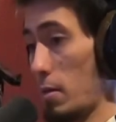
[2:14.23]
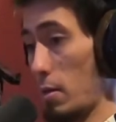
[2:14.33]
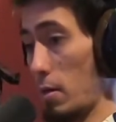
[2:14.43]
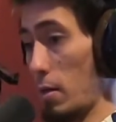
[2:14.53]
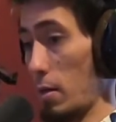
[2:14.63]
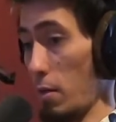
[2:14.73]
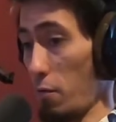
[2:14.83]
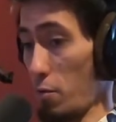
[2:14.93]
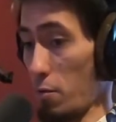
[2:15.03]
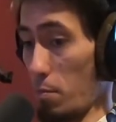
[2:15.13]

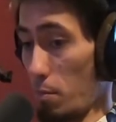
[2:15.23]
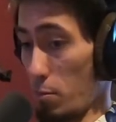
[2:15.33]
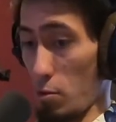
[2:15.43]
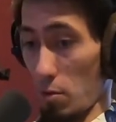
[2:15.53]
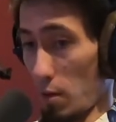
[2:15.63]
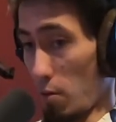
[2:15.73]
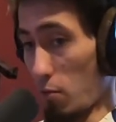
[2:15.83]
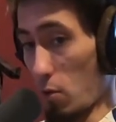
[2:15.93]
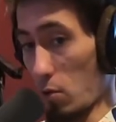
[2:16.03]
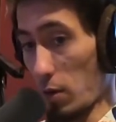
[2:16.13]
If you're doing a lot of
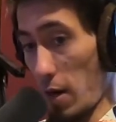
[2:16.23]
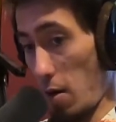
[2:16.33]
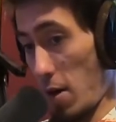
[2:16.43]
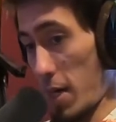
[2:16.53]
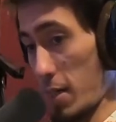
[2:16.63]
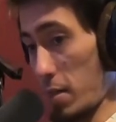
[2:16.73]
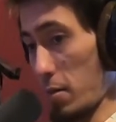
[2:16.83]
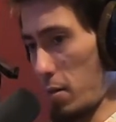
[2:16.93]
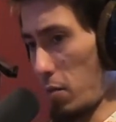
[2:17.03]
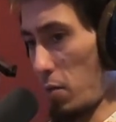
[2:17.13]
vocal layering
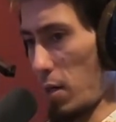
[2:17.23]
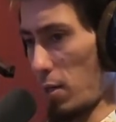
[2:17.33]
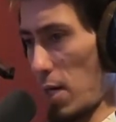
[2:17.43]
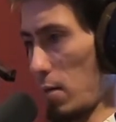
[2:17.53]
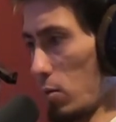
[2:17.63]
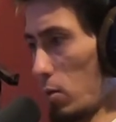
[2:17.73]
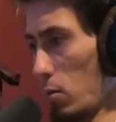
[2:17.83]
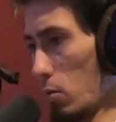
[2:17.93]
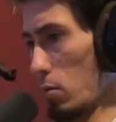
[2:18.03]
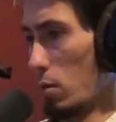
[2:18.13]
and you've got a lot of
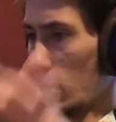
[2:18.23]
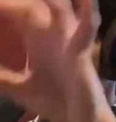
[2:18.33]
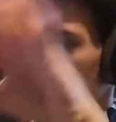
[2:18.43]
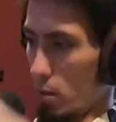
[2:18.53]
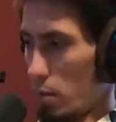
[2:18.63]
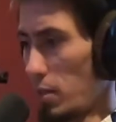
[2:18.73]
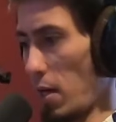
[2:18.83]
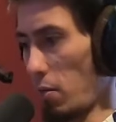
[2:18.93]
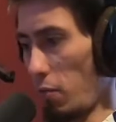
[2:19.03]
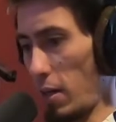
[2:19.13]
little
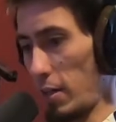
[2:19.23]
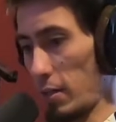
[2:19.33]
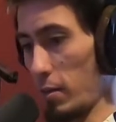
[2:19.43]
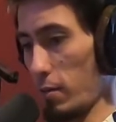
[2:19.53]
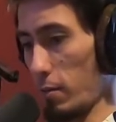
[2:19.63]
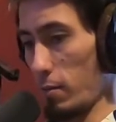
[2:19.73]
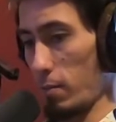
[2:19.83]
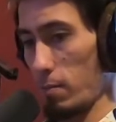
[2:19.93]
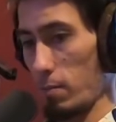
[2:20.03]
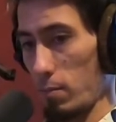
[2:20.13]
sound effects and
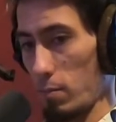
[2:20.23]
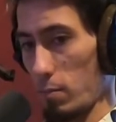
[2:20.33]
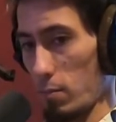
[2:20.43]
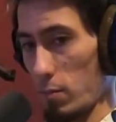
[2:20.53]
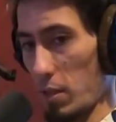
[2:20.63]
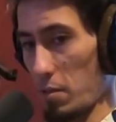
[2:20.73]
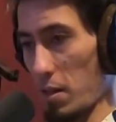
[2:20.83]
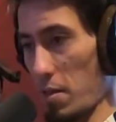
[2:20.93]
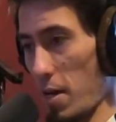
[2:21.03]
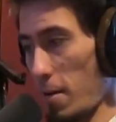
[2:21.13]
things
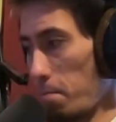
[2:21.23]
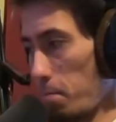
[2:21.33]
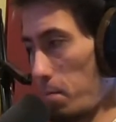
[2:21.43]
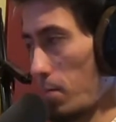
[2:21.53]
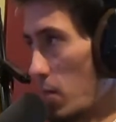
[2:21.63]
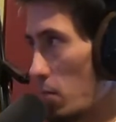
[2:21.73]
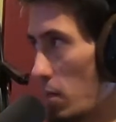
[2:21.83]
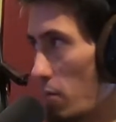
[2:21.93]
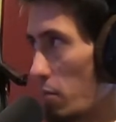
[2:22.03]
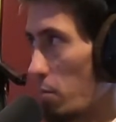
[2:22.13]
like that, you could
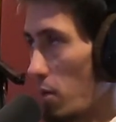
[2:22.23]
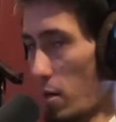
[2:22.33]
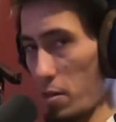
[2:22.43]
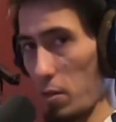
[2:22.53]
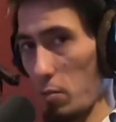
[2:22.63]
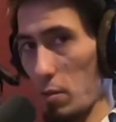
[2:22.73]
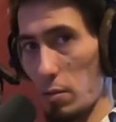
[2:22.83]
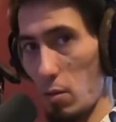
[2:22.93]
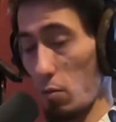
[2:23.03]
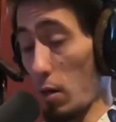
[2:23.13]
have a project with
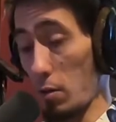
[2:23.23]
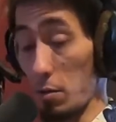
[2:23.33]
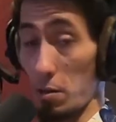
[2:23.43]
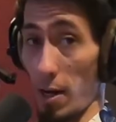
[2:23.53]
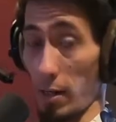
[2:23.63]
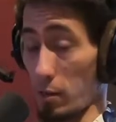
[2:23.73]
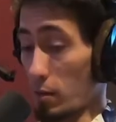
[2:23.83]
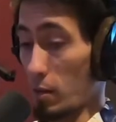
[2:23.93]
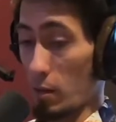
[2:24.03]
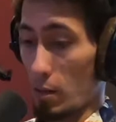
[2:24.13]
over 100 tracks.
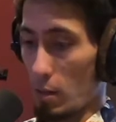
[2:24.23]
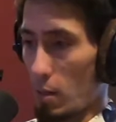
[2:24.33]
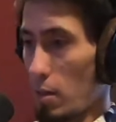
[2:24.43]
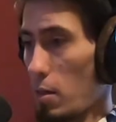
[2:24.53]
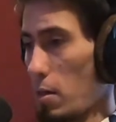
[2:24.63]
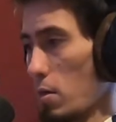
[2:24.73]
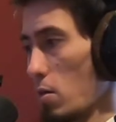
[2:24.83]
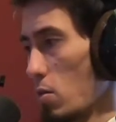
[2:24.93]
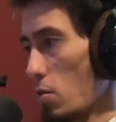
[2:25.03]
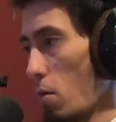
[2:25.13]

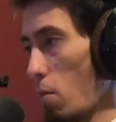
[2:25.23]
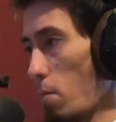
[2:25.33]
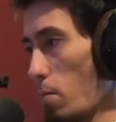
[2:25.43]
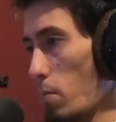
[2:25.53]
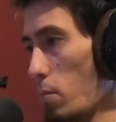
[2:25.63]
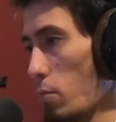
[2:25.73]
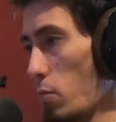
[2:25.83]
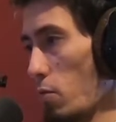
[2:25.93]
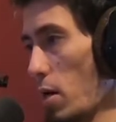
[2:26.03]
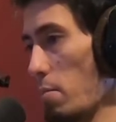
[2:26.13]
So
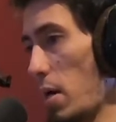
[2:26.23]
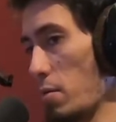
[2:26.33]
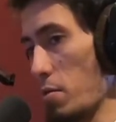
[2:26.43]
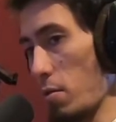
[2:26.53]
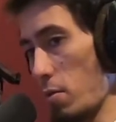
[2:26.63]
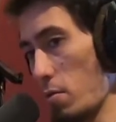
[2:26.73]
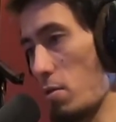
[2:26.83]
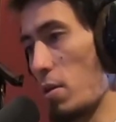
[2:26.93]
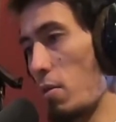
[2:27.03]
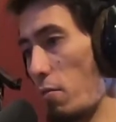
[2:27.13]
you've got to balance all those, and
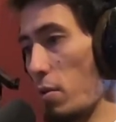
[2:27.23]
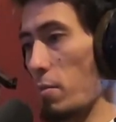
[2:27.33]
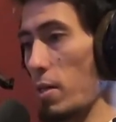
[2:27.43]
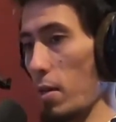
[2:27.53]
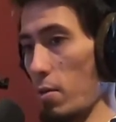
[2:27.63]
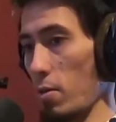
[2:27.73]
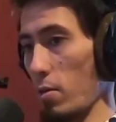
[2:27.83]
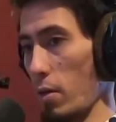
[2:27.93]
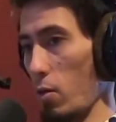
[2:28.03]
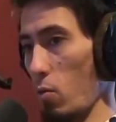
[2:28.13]
you got to fit them together
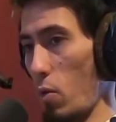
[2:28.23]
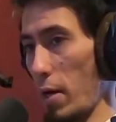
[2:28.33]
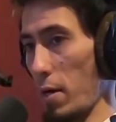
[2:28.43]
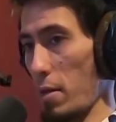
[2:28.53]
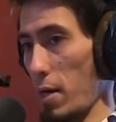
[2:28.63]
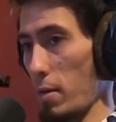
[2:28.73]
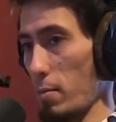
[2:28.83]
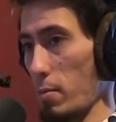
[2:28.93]
in a way that